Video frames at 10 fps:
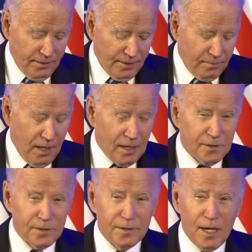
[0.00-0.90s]
that
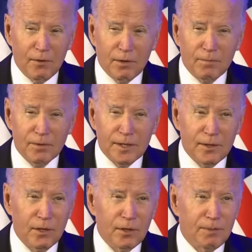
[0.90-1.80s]
Hamas does not
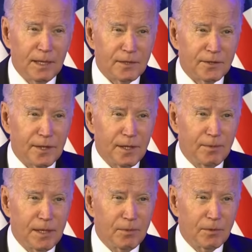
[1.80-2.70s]
represent all the
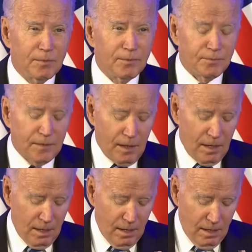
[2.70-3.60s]
Palestinian people
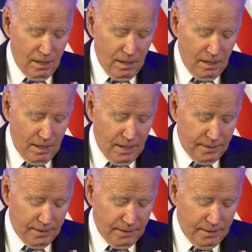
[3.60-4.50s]

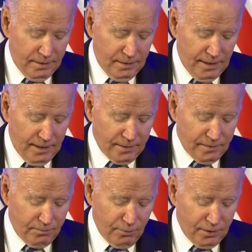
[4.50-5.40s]
and uh, it
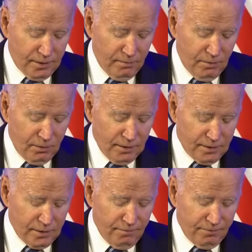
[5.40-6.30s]
has brought them
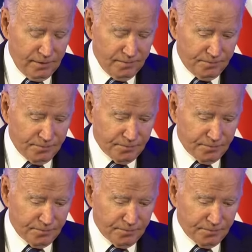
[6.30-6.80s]
only suffering.